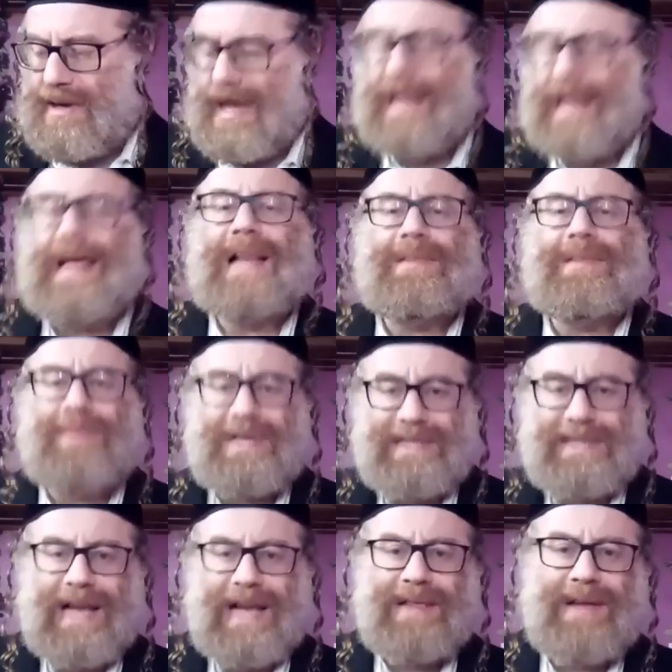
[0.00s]

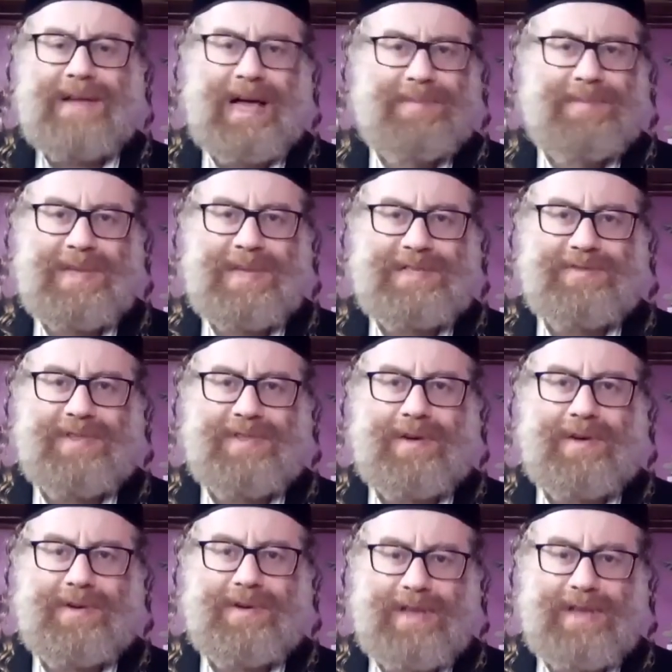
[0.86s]
almonds al almonds
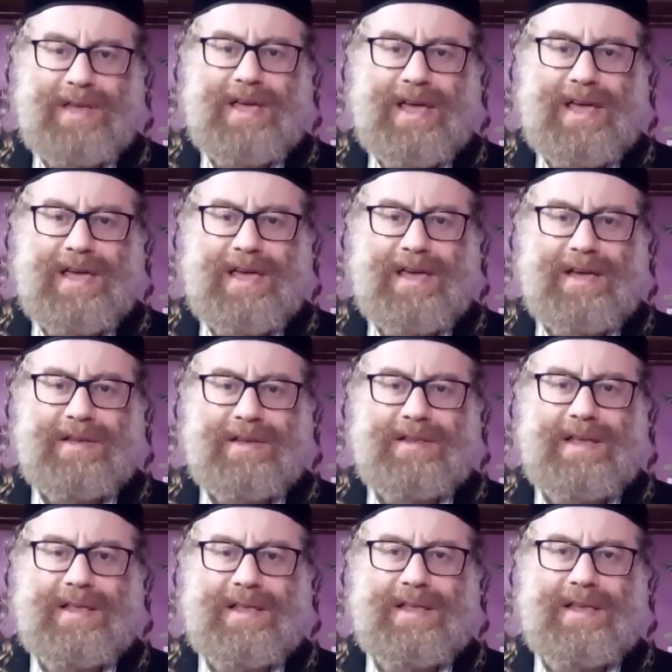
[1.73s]
flour. Yeah, yeah, yeah.
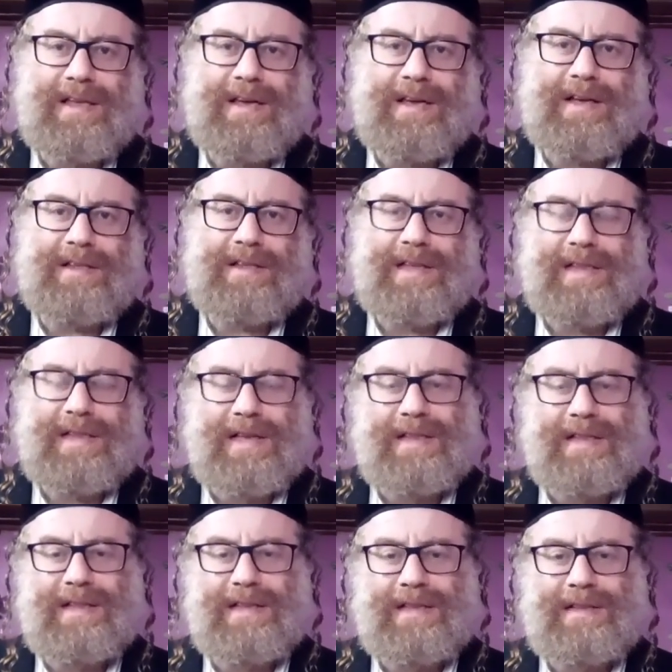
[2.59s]
The, the, uh, the,
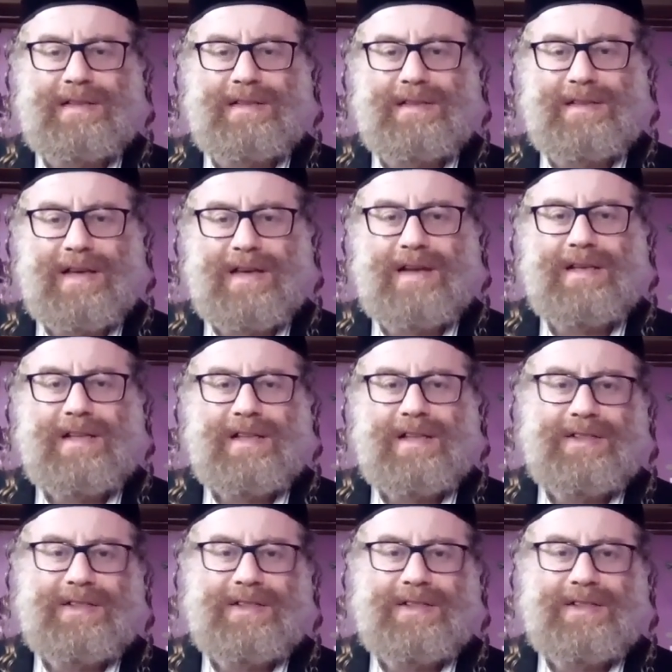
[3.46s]
the, the, yeah